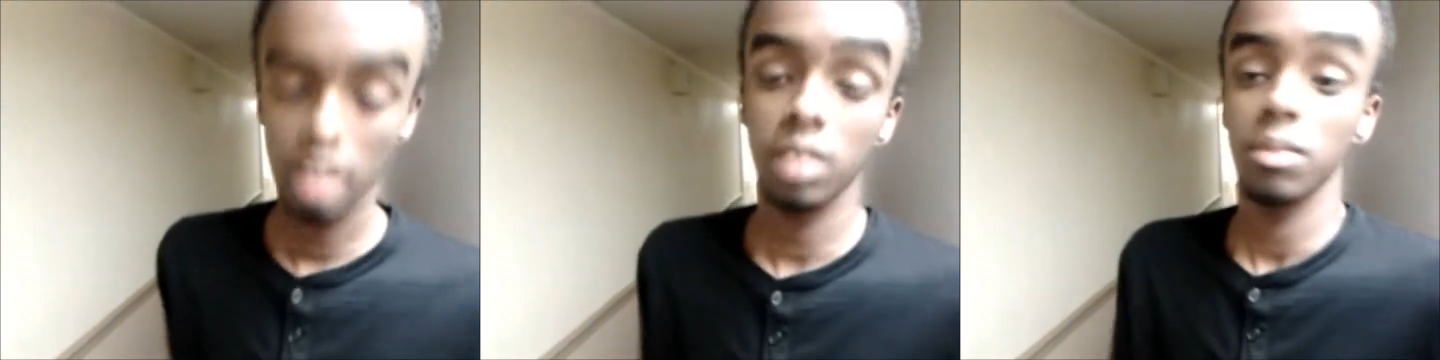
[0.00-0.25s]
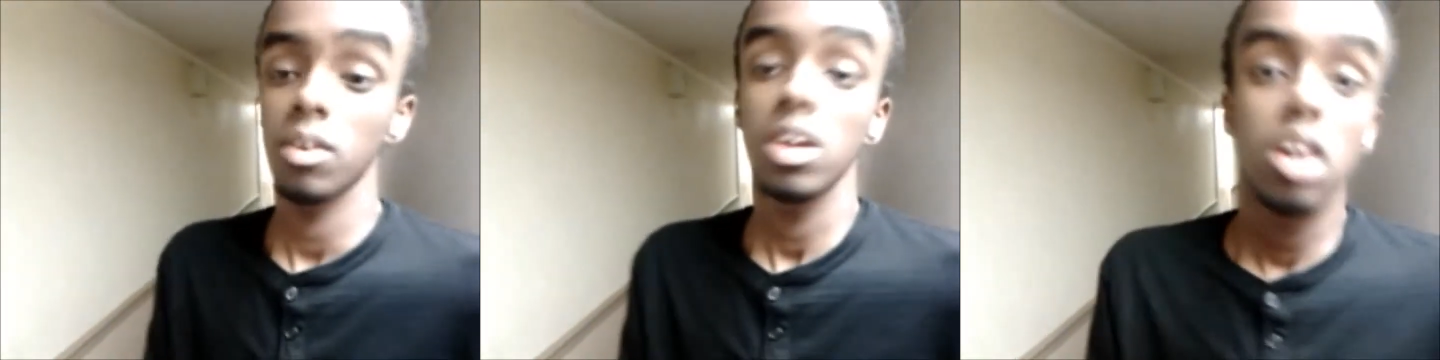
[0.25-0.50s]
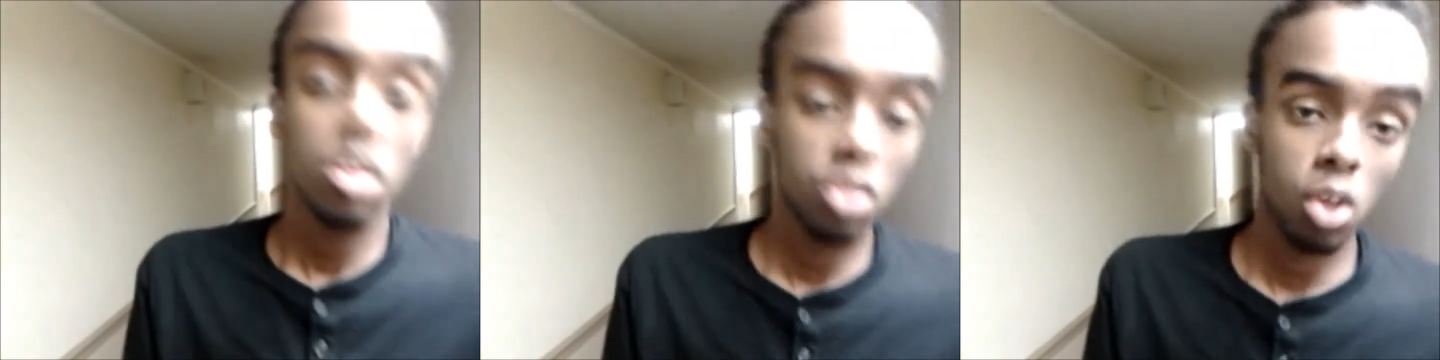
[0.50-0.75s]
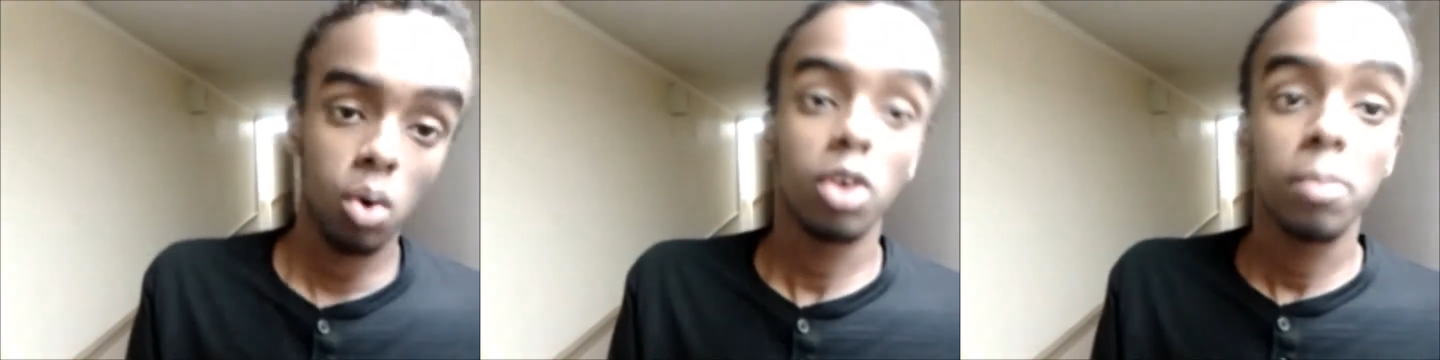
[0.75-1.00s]
And
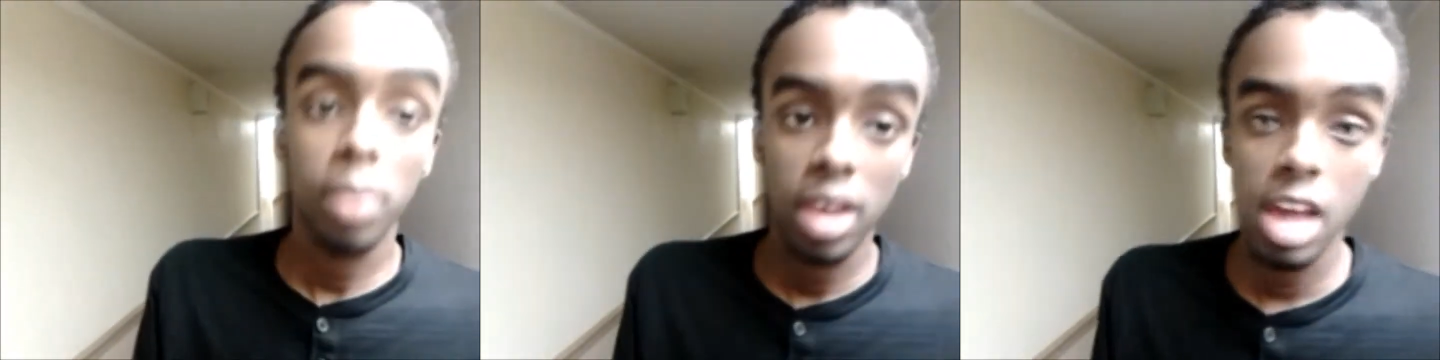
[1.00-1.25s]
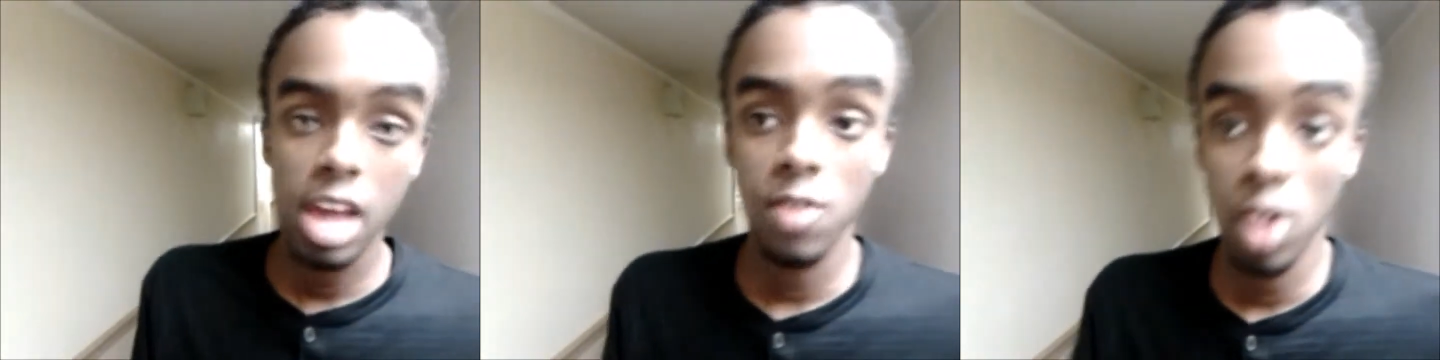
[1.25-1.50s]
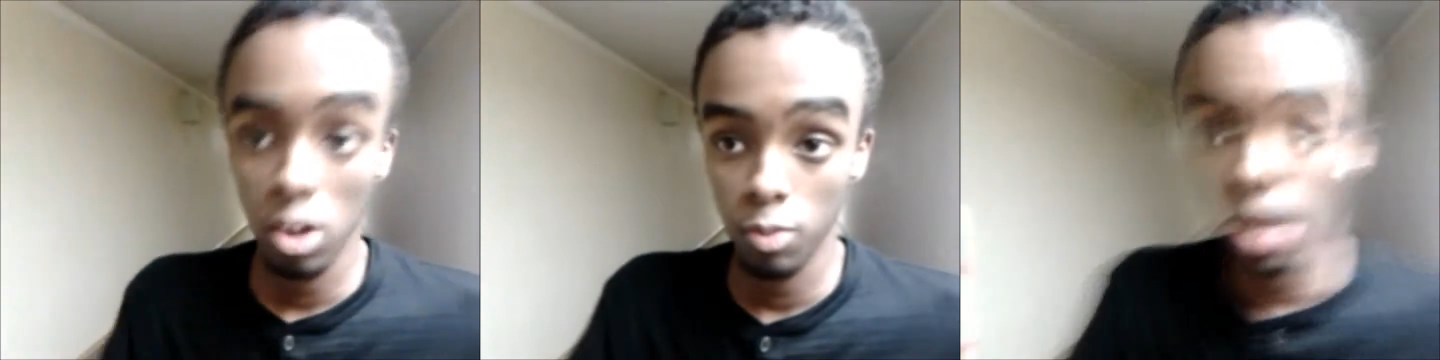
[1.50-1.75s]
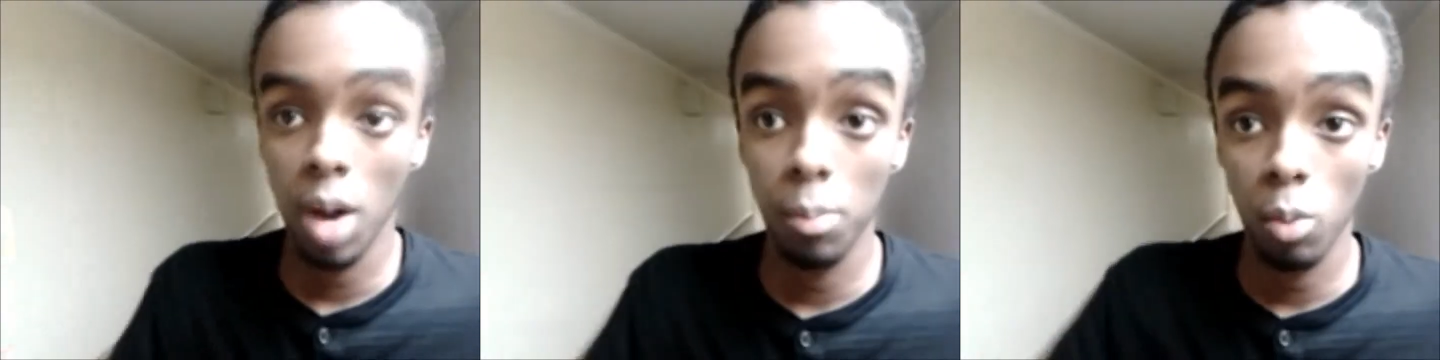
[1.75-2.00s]
though her behavior
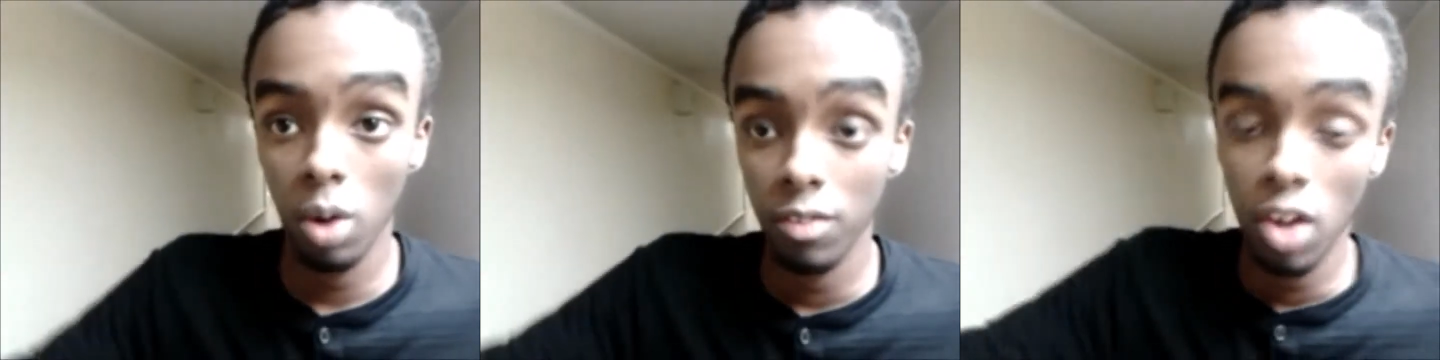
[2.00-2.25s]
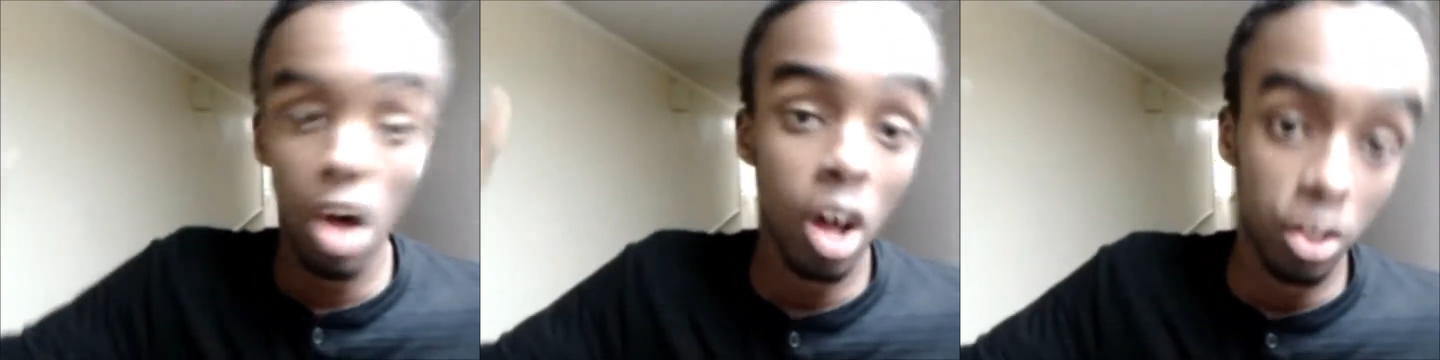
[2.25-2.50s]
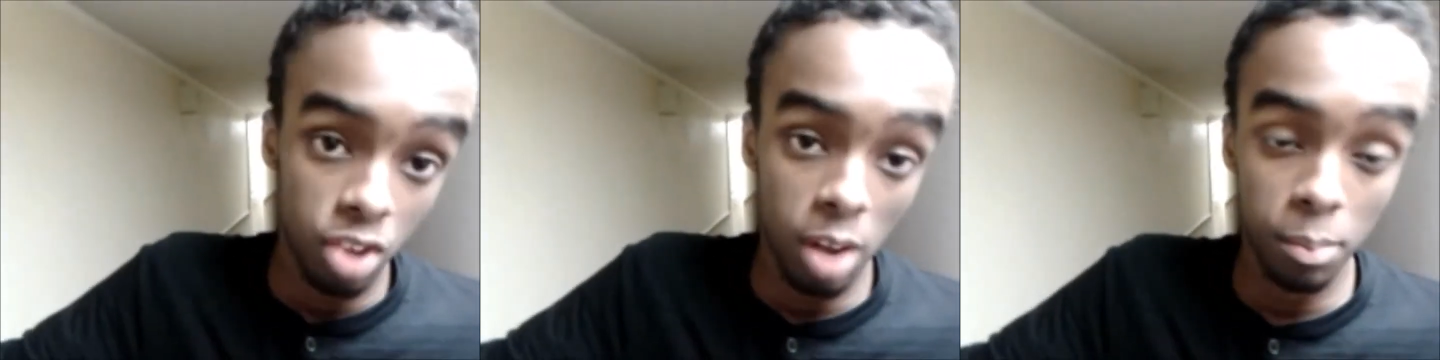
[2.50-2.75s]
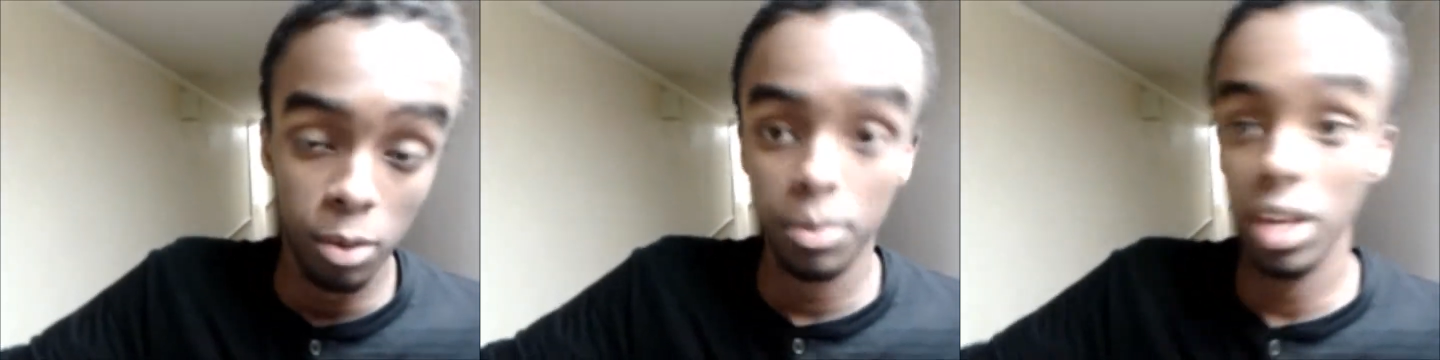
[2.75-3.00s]
has become more of a hot
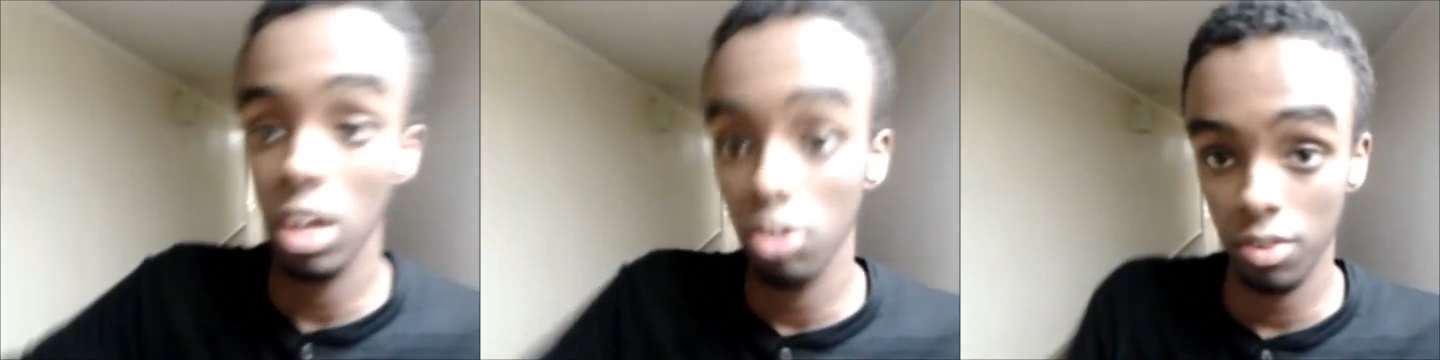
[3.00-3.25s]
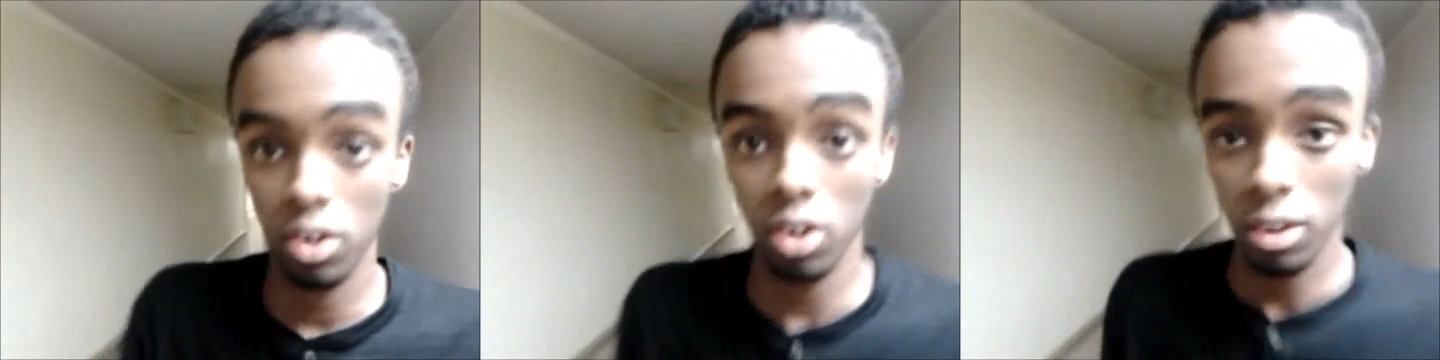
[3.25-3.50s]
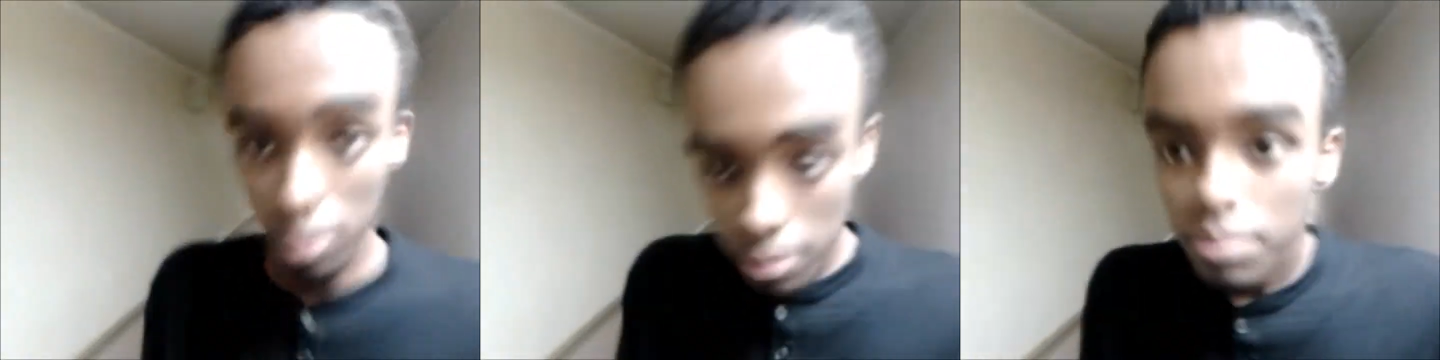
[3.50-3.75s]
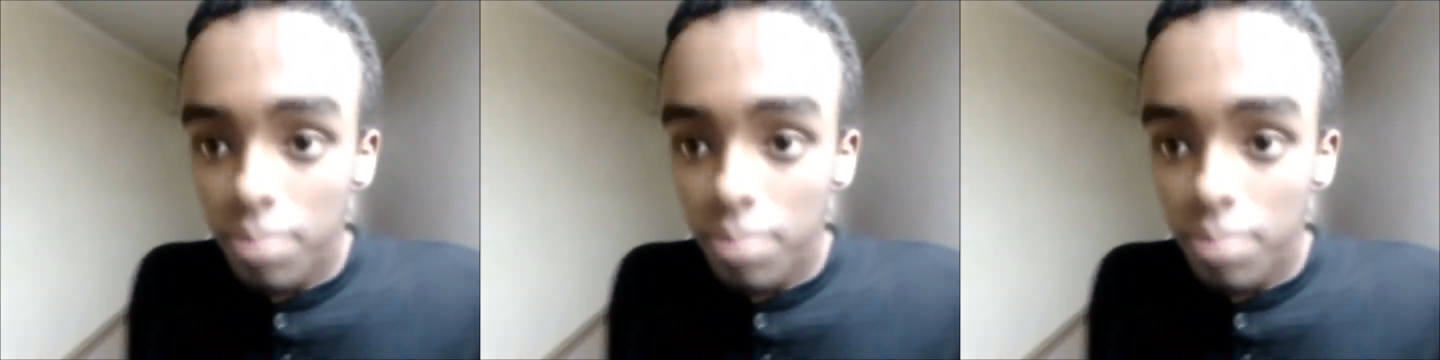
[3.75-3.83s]
temper because of her